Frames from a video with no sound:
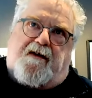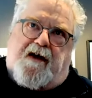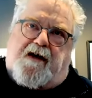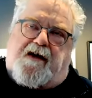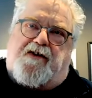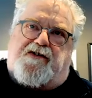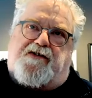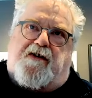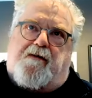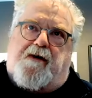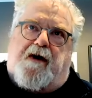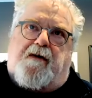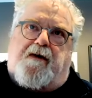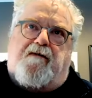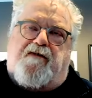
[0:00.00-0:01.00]
a concern
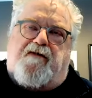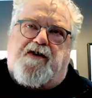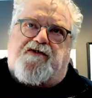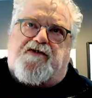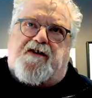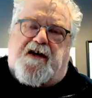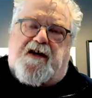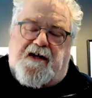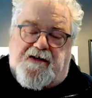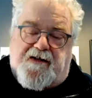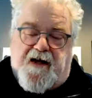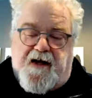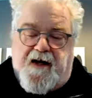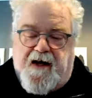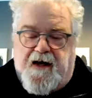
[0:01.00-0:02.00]
around confusion. And he
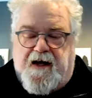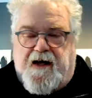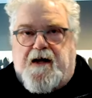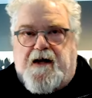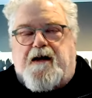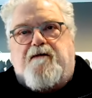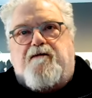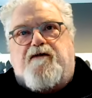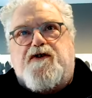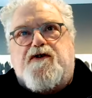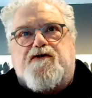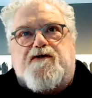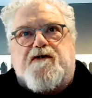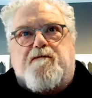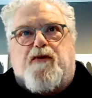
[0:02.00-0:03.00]
said,
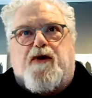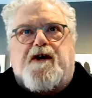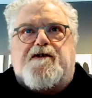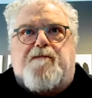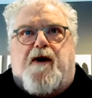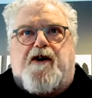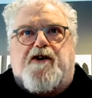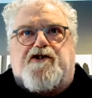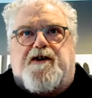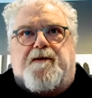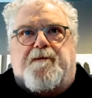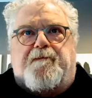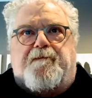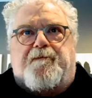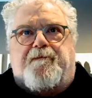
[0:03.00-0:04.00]
confusion breeds margin,
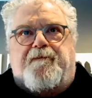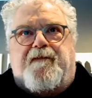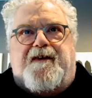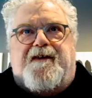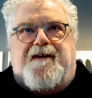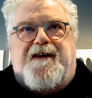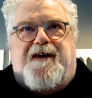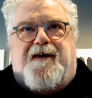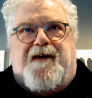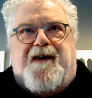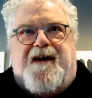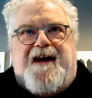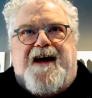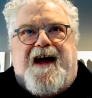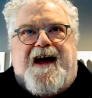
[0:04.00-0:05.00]
you know,
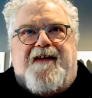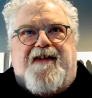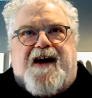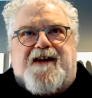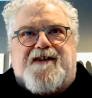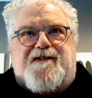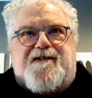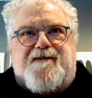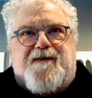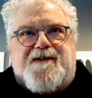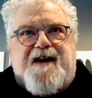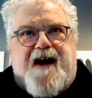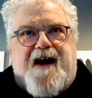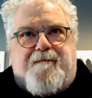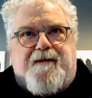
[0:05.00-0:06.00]
and that's what's
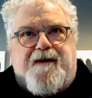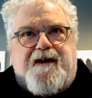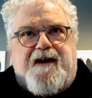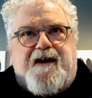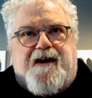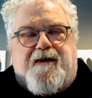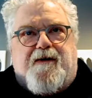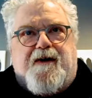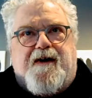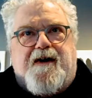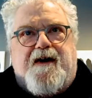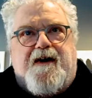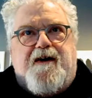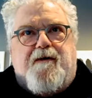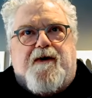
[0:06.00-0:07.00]
happening here. We're
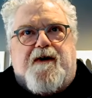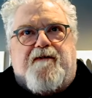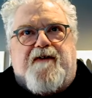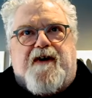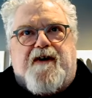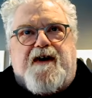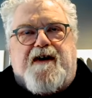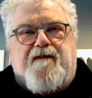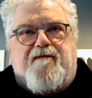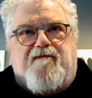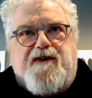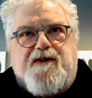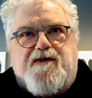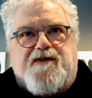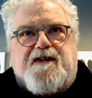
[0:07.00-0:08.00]
in a very
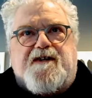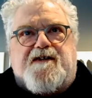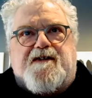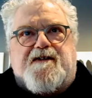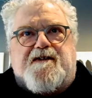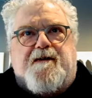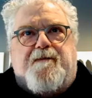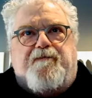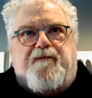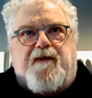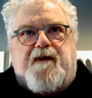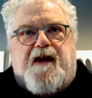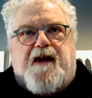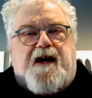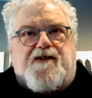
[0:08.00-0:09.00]
confusing system.
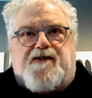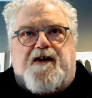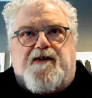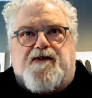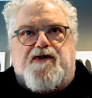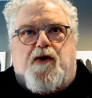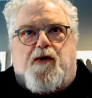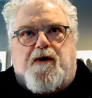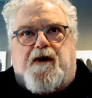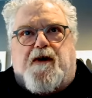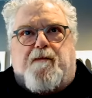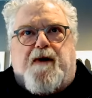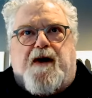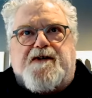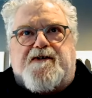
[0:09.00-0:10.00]
Like I say, there's no clear
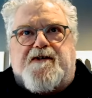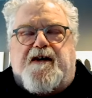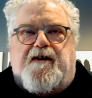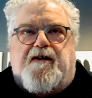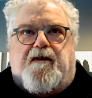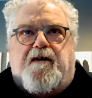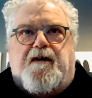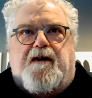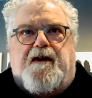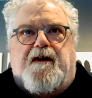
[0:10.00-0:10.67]
price signal.